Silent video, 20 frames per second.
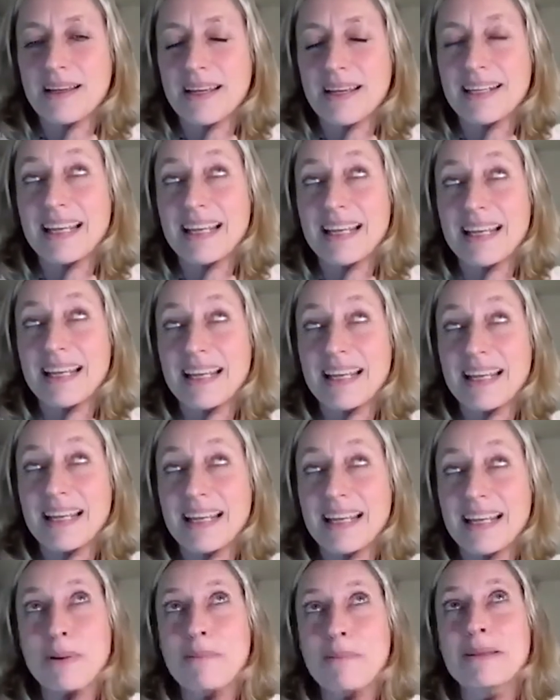and I,
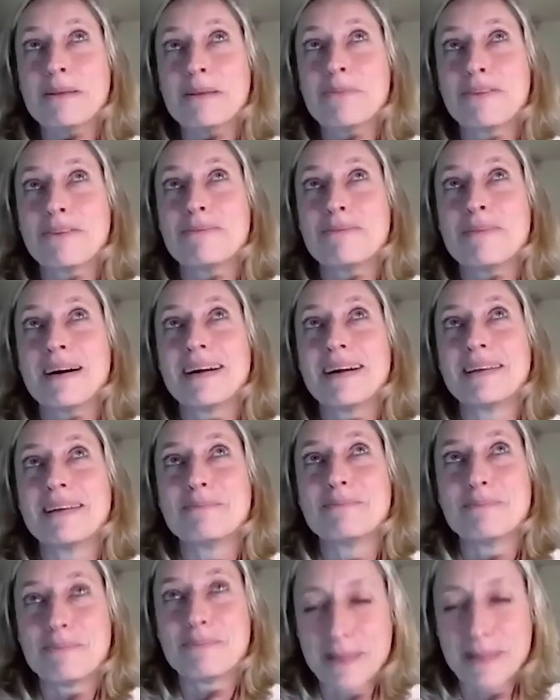probably one of my
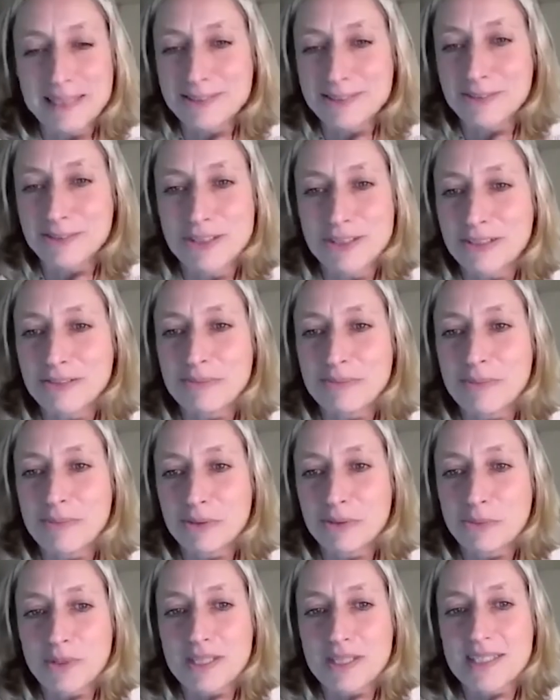best
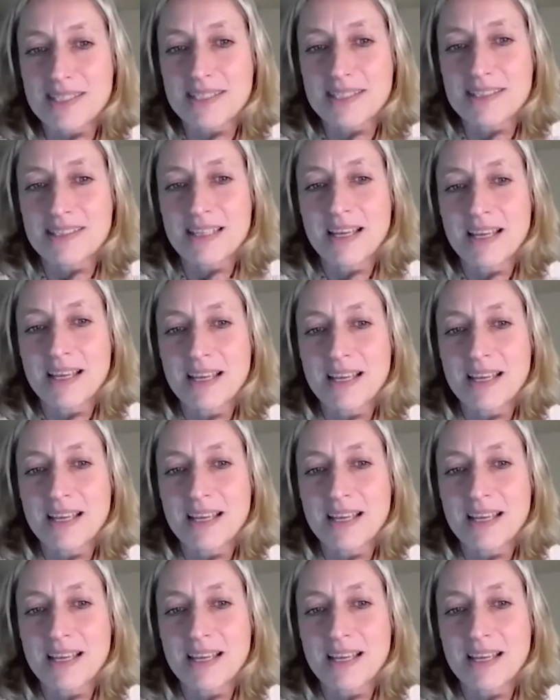achievements was